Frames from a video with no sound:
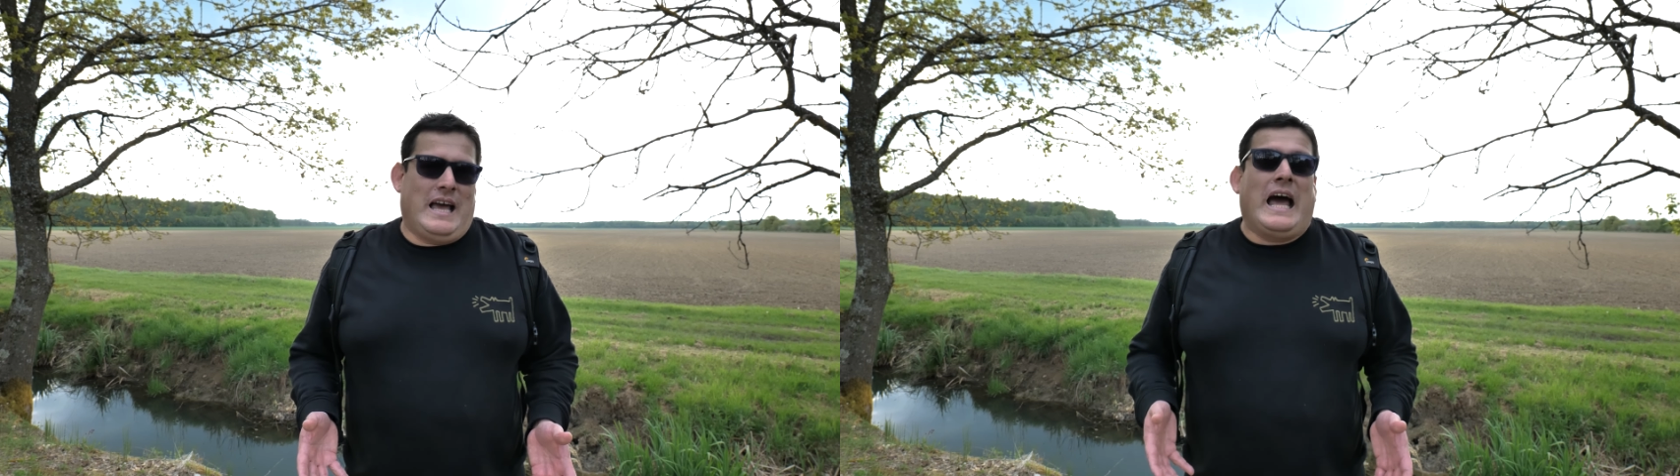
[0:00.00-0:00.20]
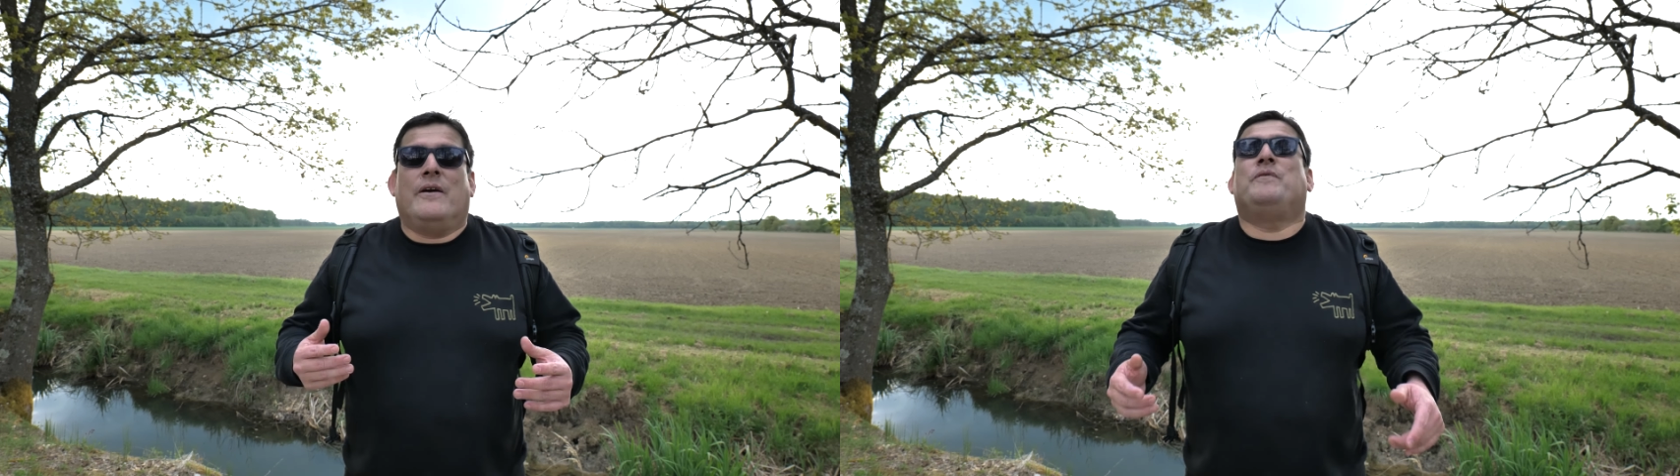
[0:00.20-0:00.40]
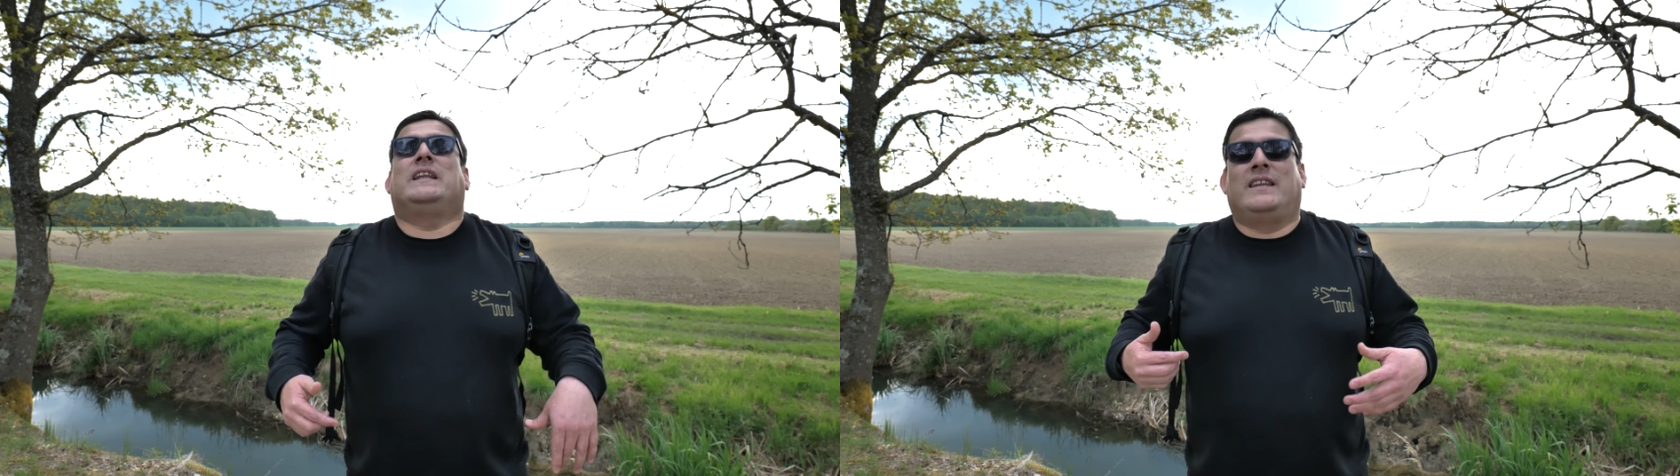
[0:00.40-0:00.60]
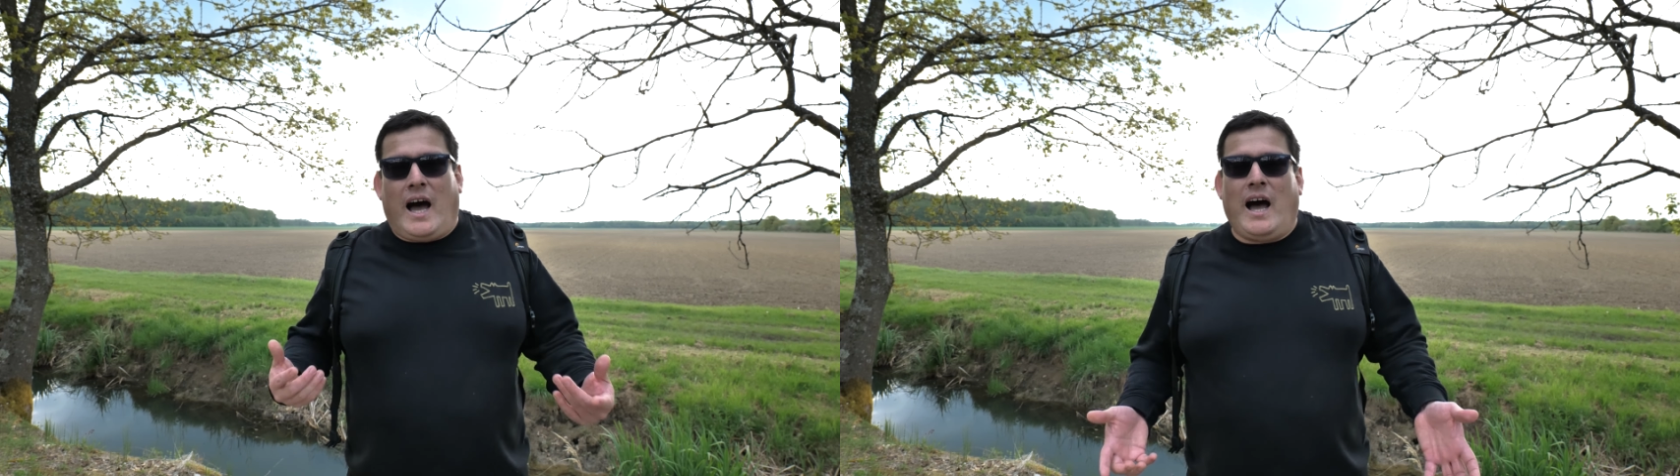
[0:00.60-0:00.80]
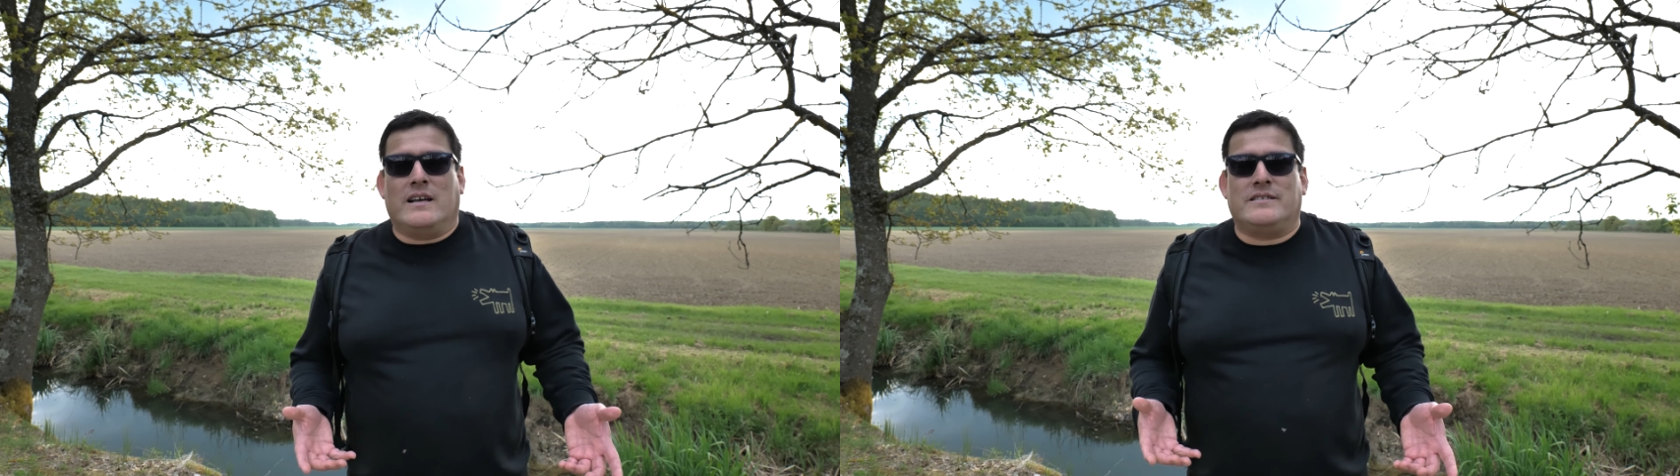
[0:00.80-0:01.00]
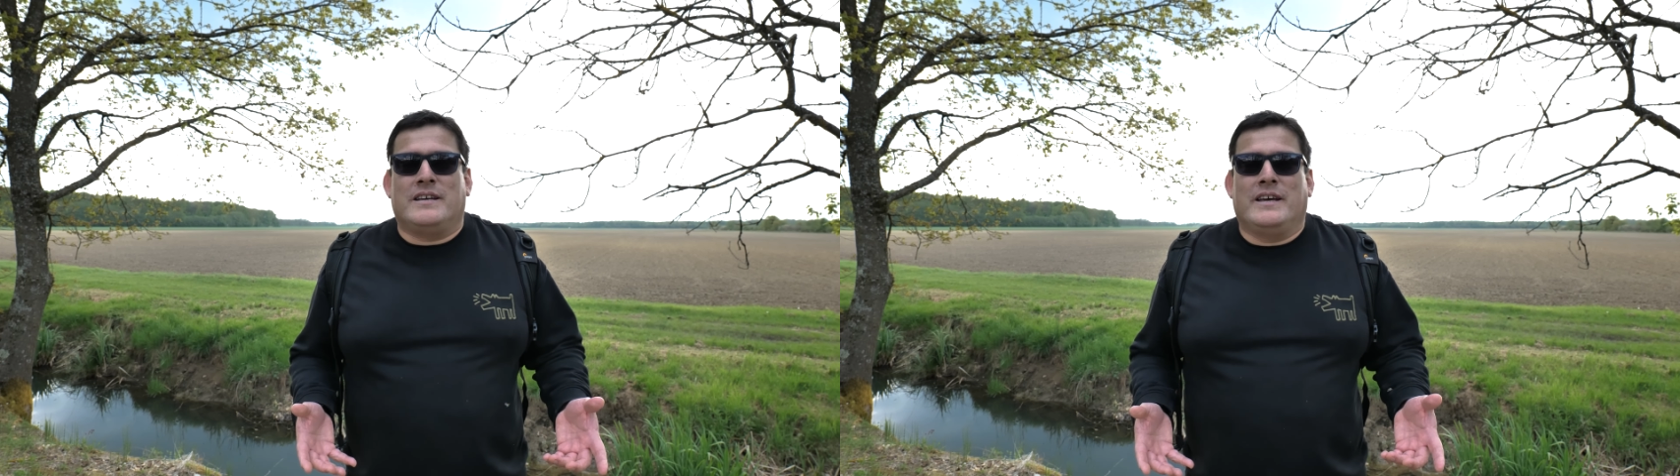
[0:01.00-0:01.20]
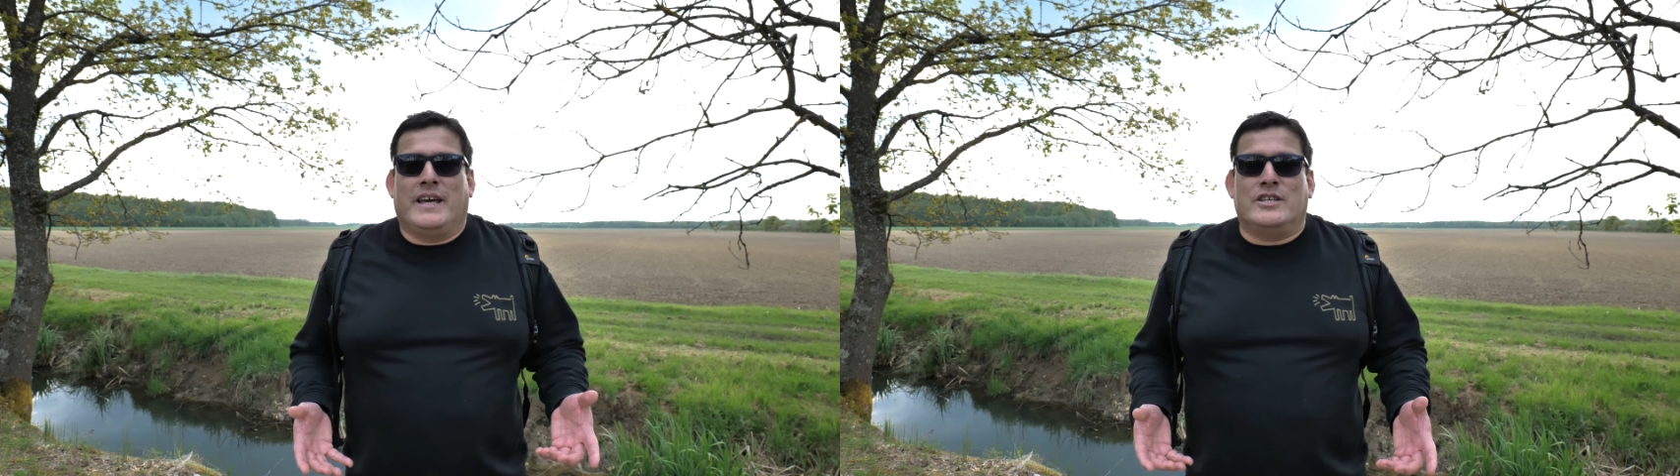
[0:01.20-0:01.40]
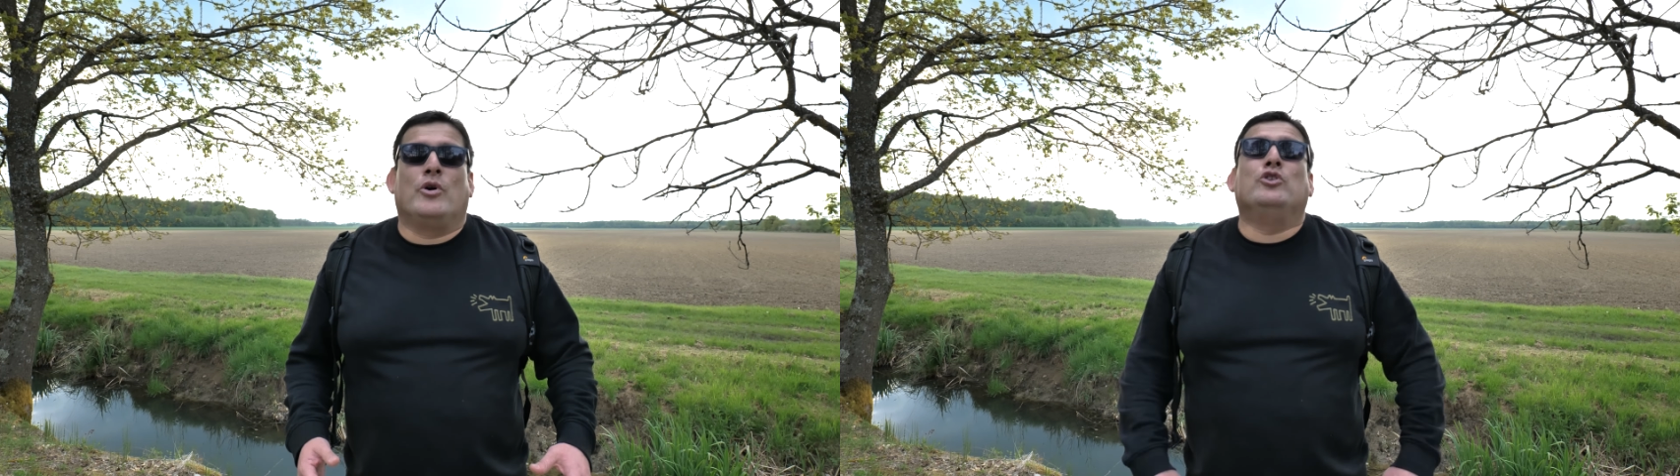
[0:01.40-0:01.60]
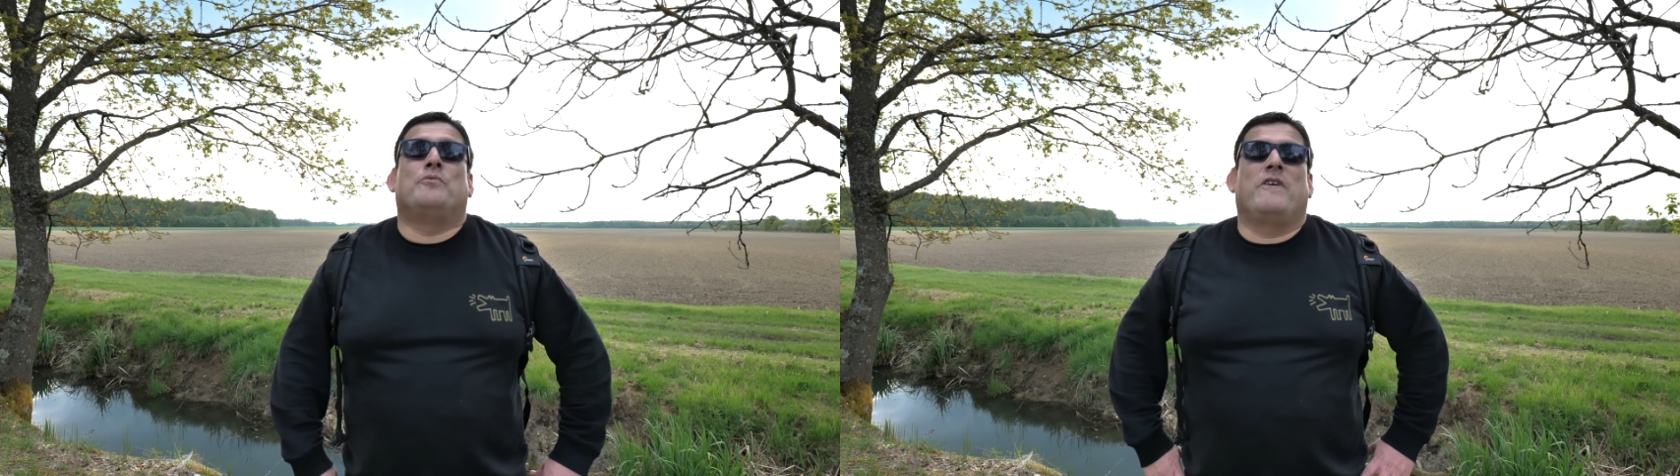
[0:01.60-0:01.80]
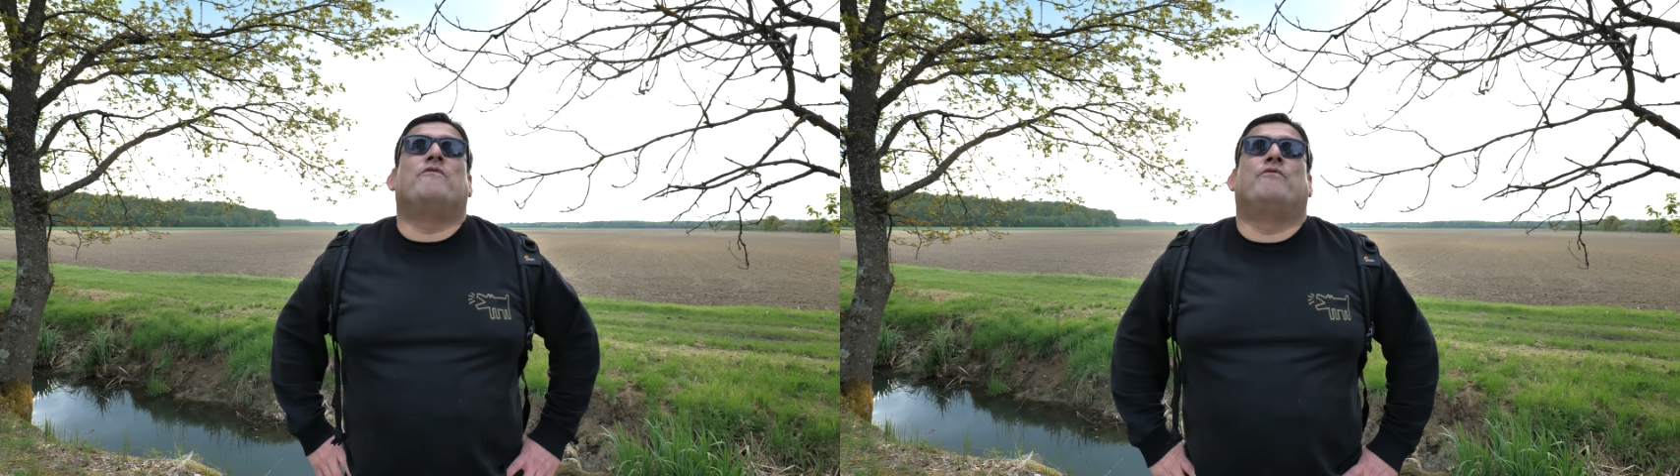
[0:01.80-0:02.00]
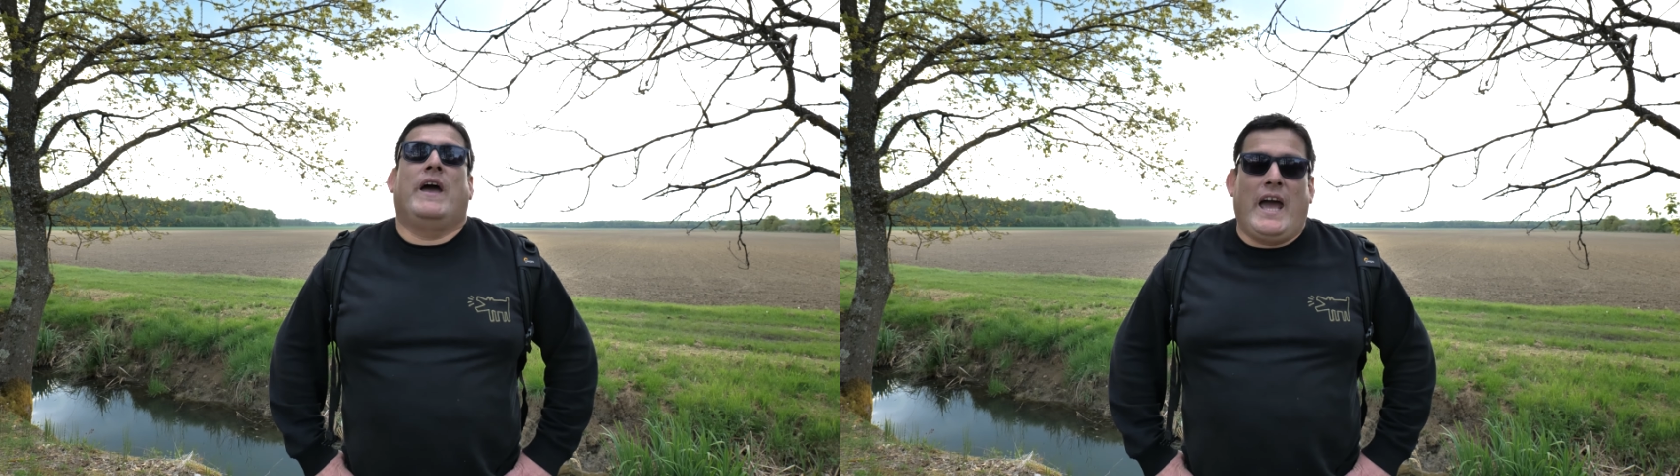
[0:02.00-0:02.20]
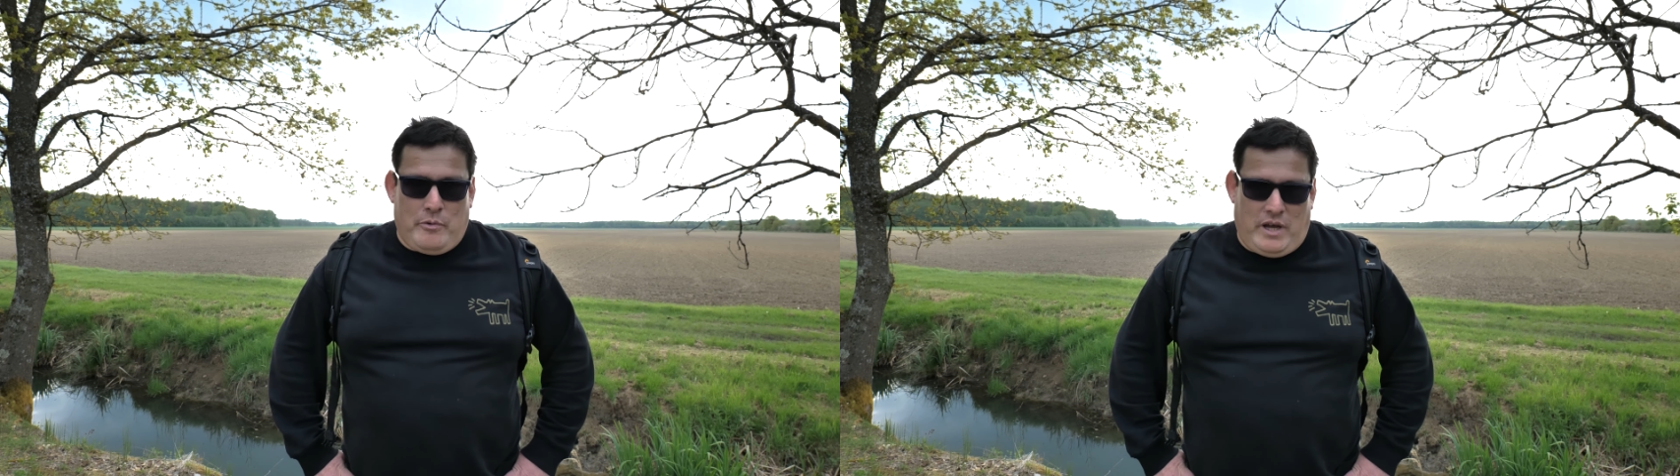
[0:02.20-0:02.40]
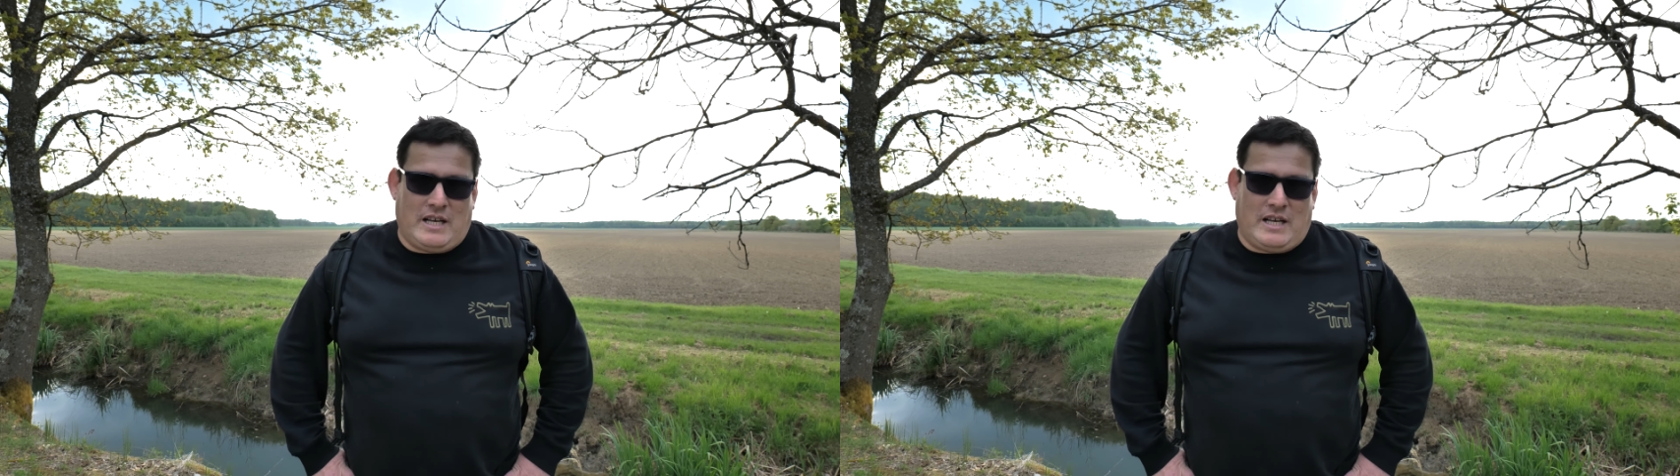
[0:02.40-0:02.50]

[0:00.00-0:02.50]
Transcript: And if it does, it's going to be very